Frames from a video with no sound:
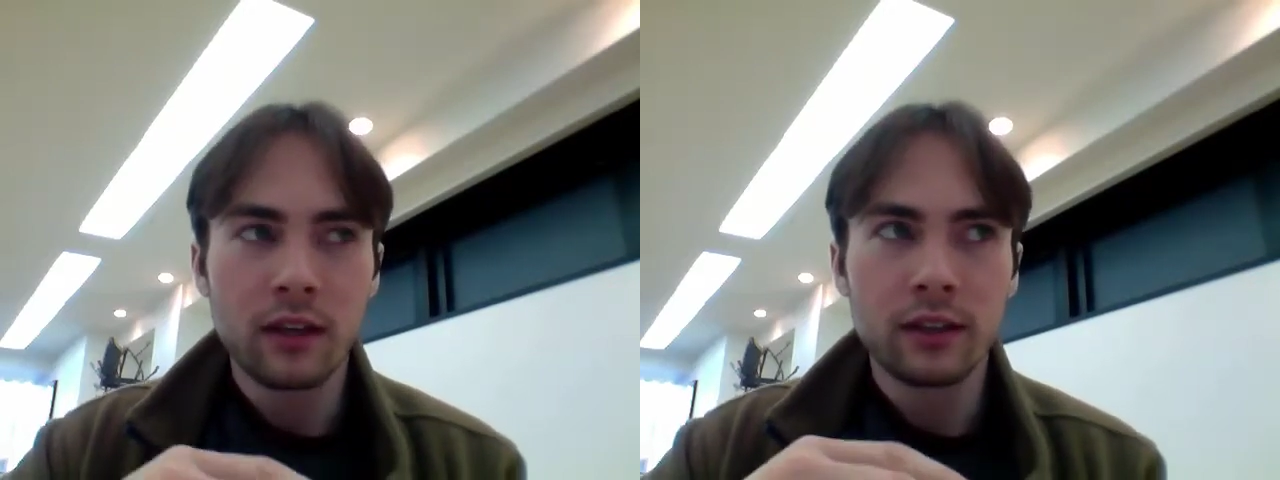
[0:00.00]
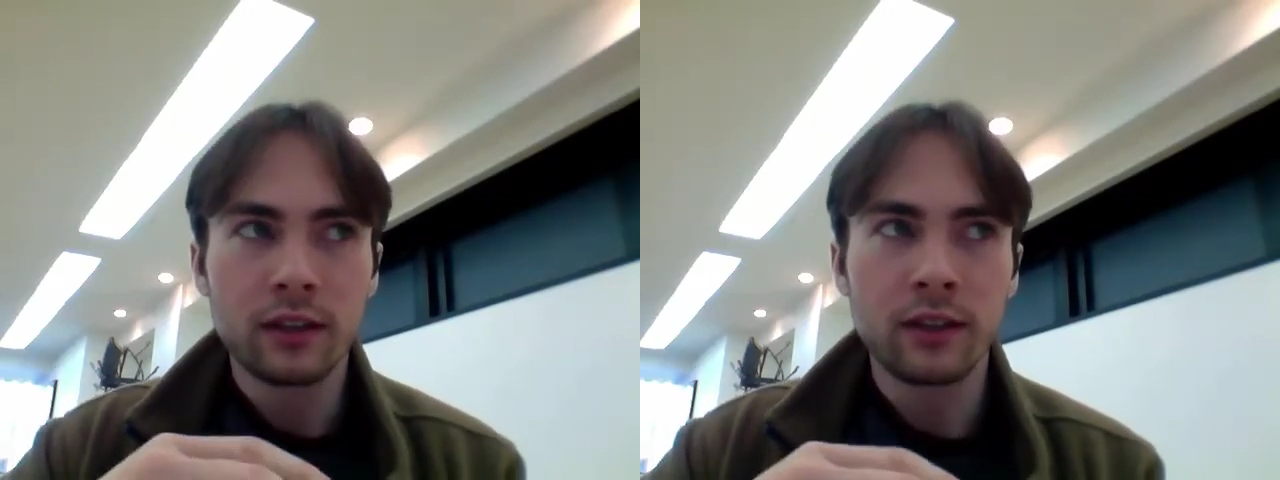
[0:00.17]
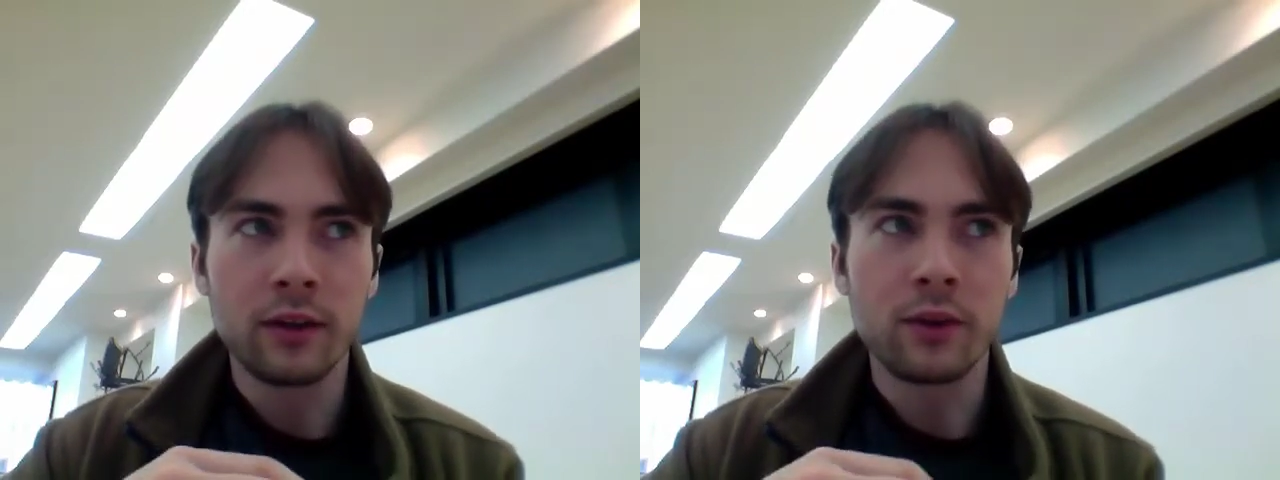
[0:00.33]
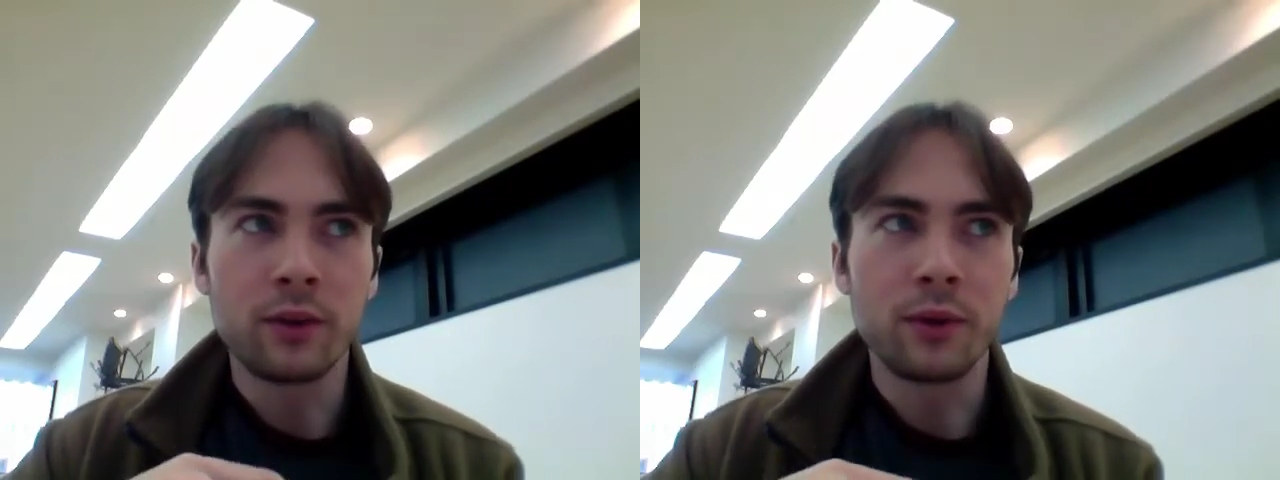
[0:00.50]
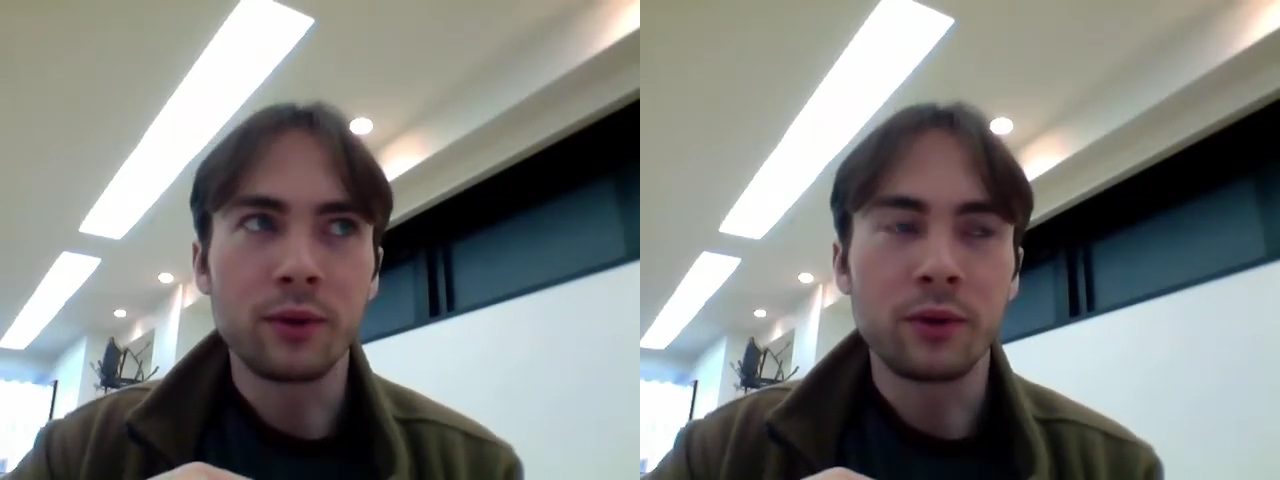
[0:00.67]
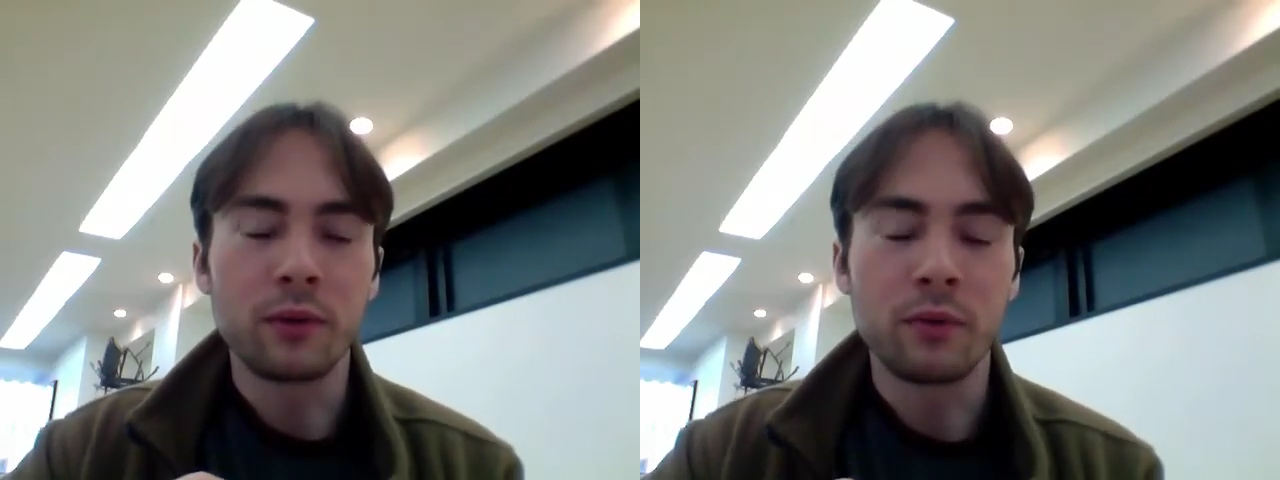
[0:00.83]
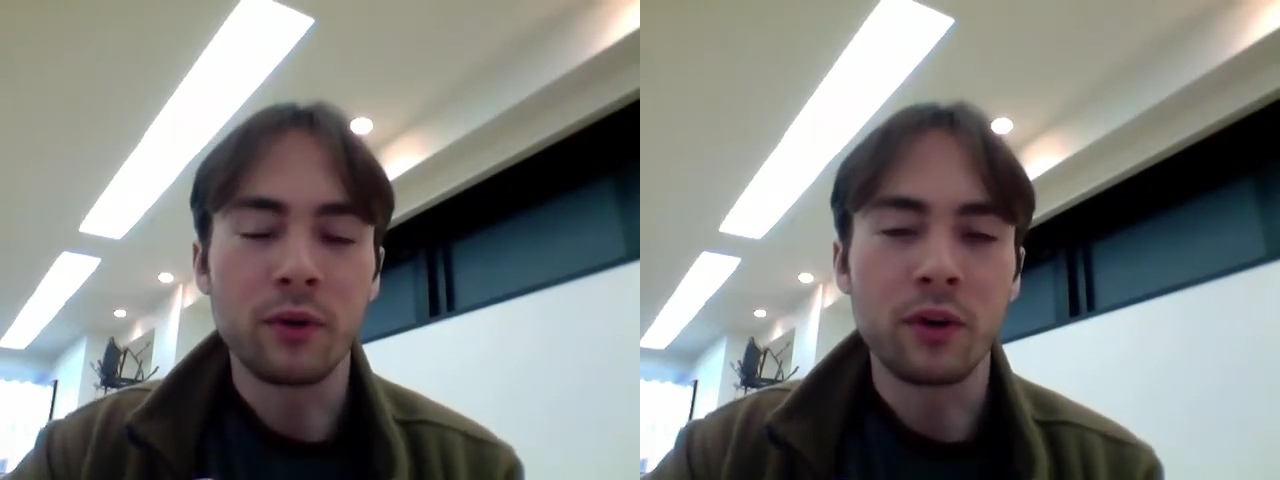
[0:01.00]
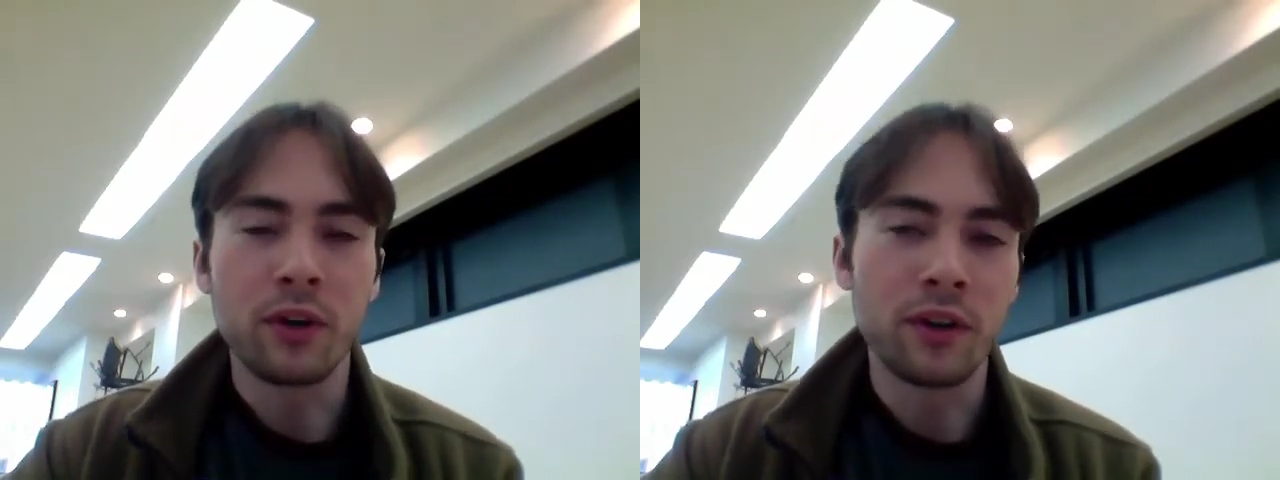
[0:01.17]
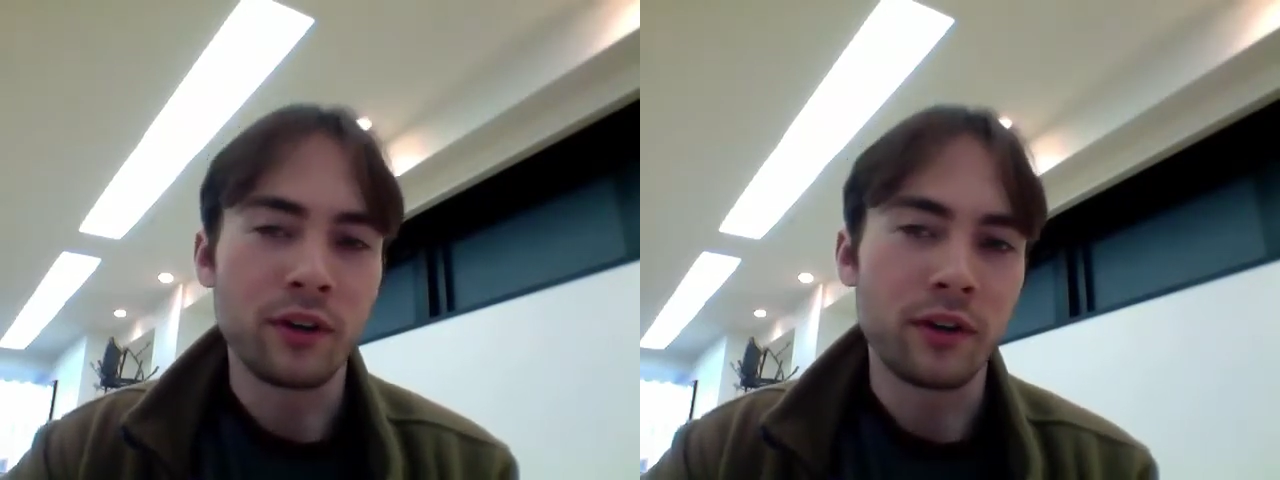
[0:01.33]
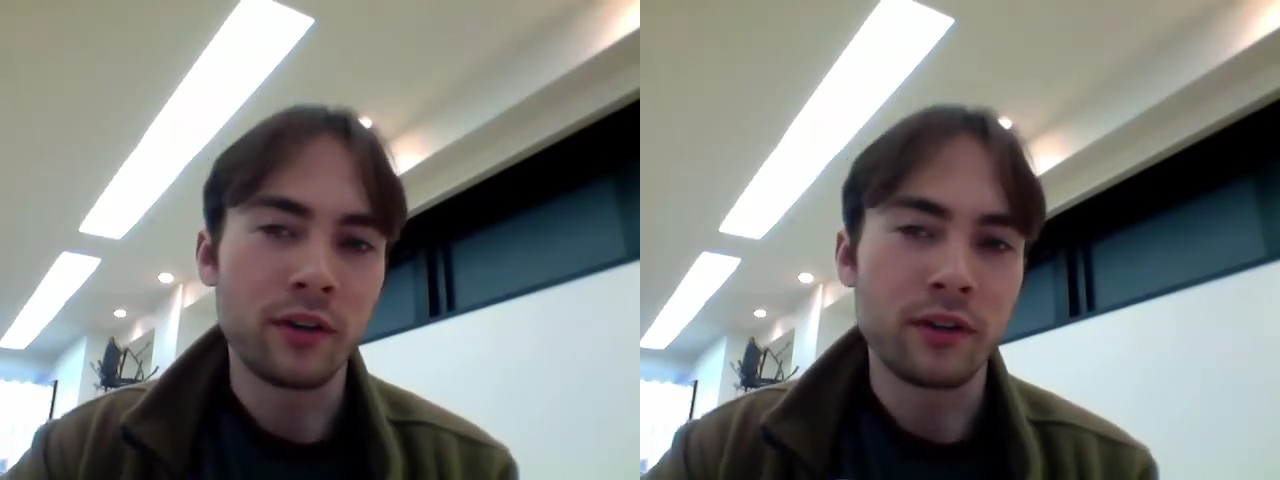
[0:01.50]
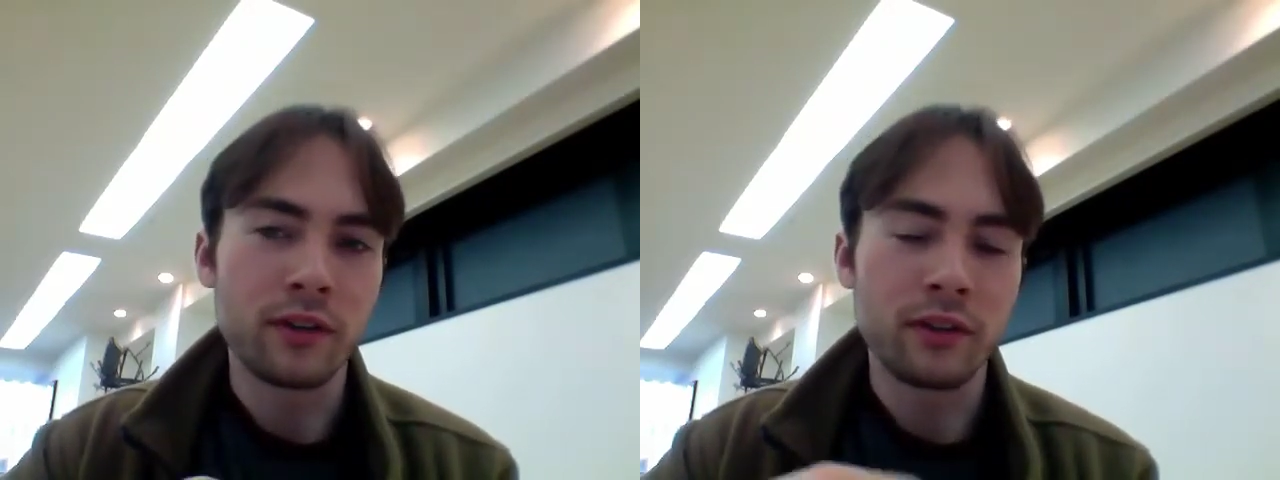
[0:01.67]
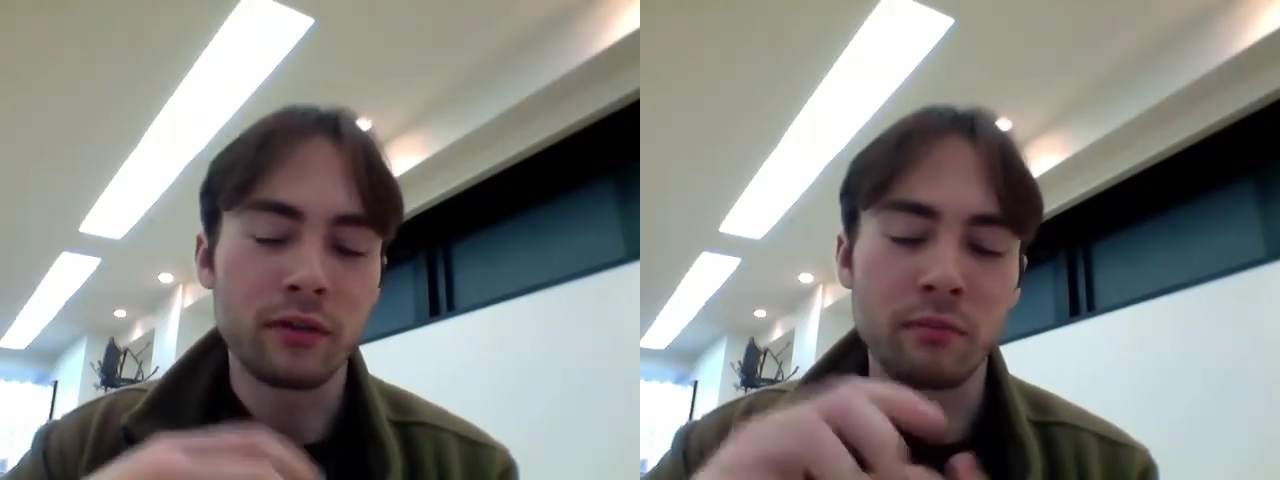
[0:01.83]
so computers,